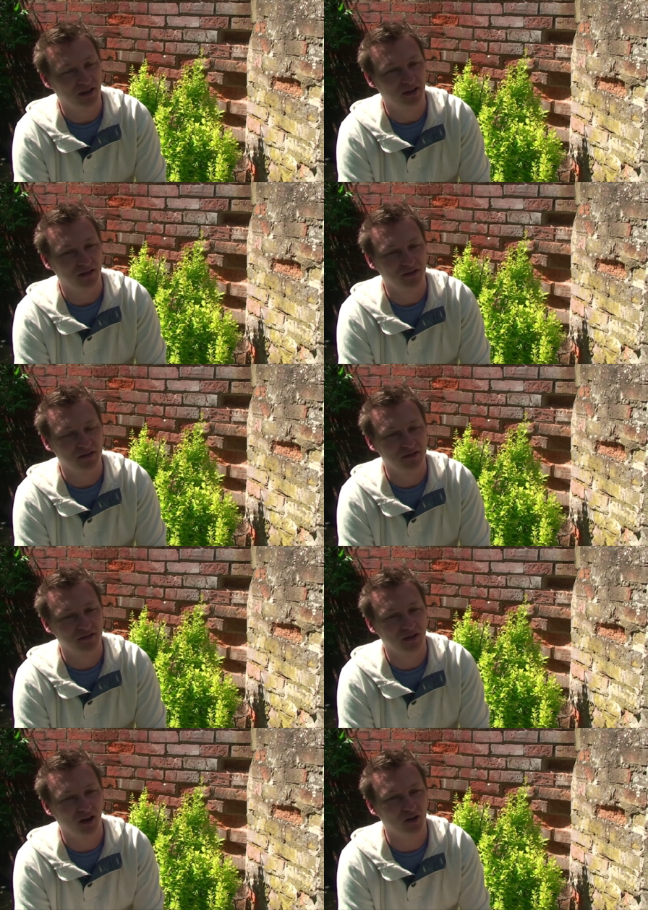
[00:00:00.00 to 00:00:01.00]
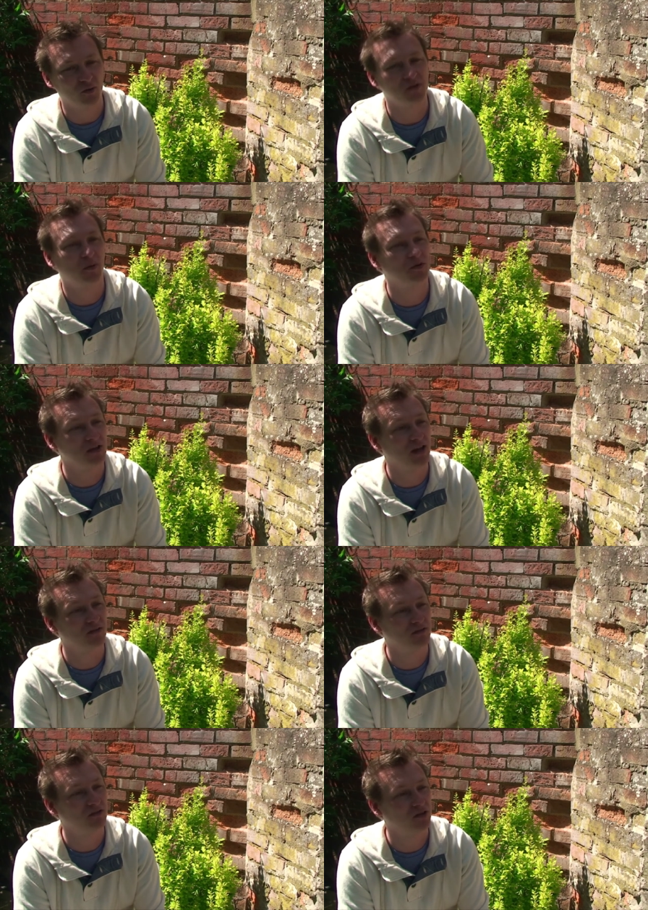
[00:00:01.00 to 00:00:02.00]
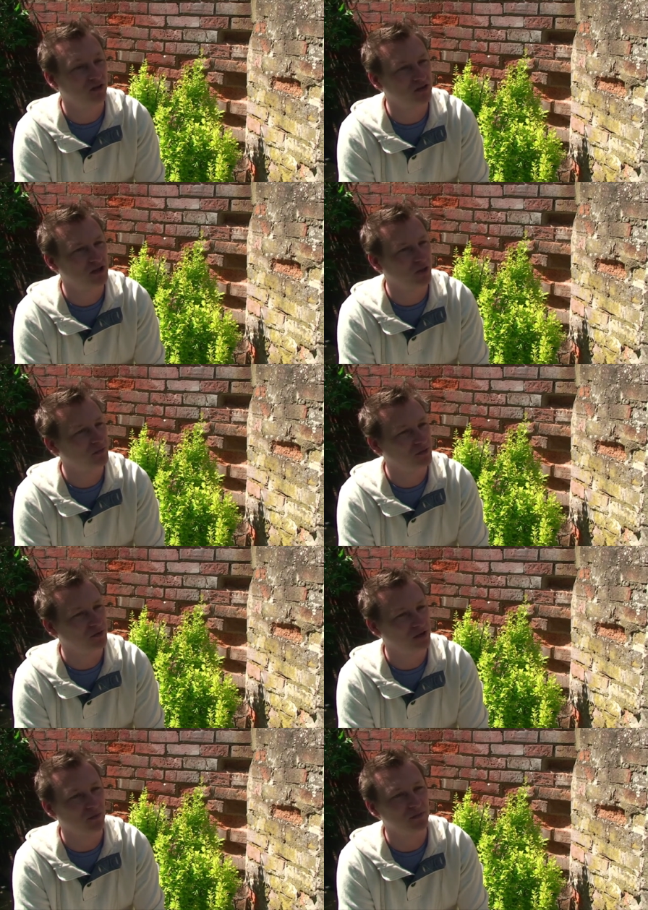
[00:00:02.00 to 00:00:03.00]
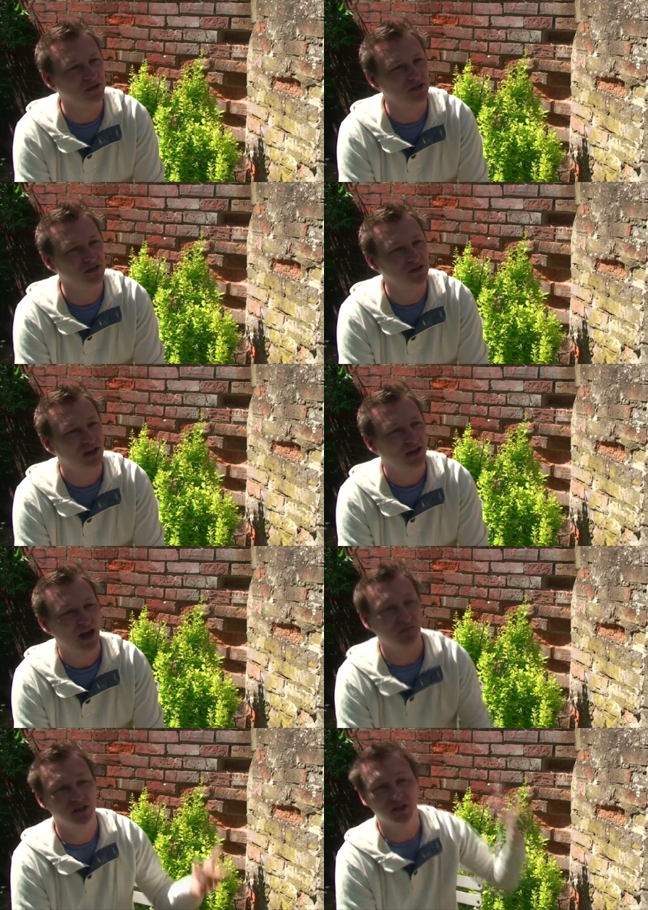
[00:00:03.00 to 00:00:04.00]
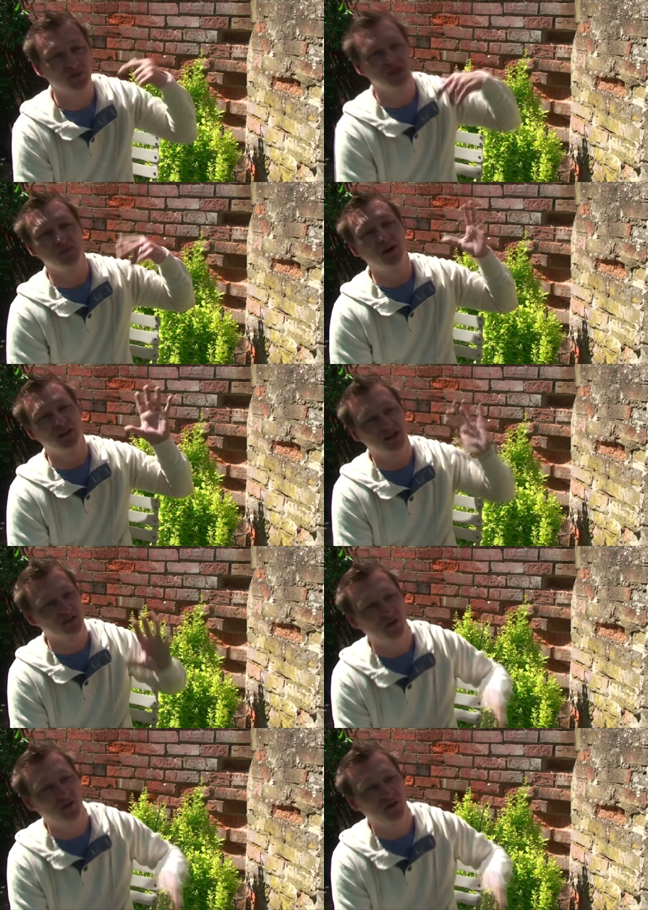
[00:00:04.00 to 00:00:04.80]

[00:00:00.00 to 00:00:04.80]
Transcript: I always point out not to jump to assumptions. Have an assumption in your mind, that's